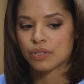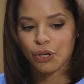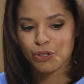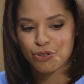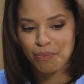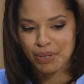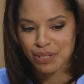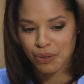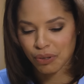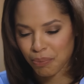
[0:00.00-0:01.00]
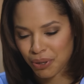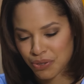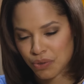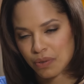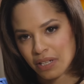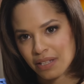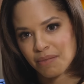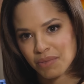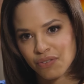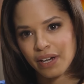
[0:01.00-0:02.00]
Donald Trump isn't the only person who said
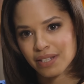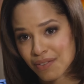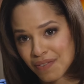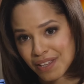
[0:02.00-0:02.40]
some divisive